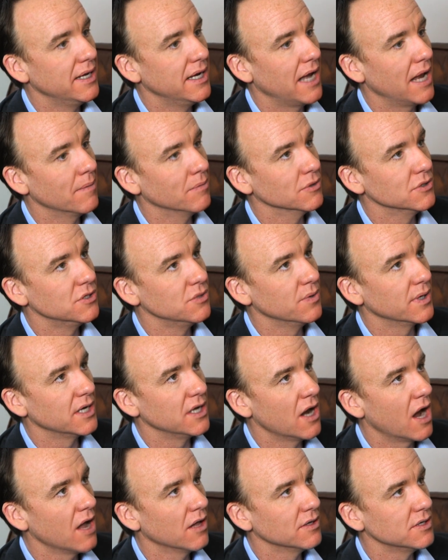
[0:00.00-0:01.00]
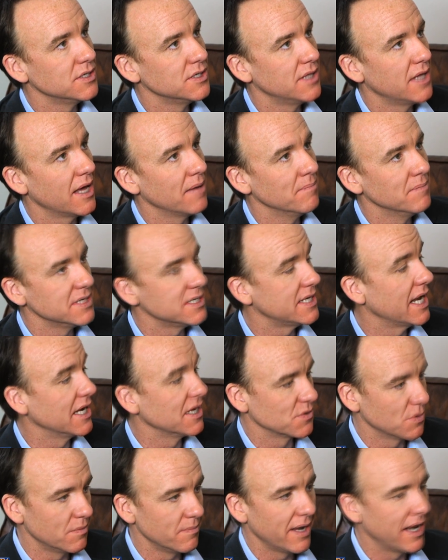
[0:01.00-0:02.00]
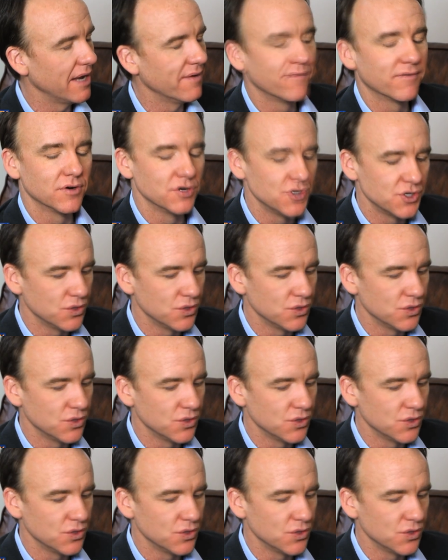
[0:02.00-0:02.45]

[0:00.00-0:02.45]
being able to acknowledge that mistakes were made for